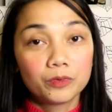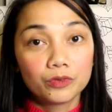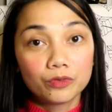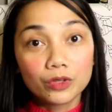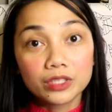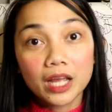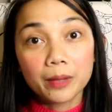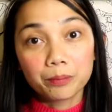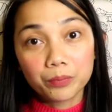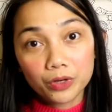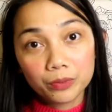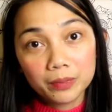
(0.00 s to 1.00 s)
full-time
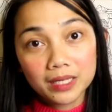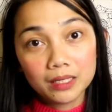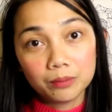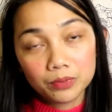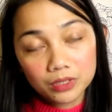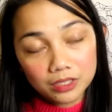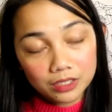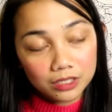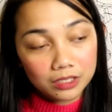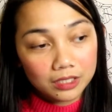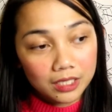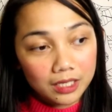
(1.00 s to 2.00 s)
permanent
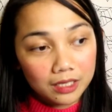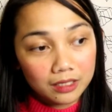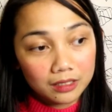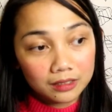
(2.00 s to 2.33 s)
position in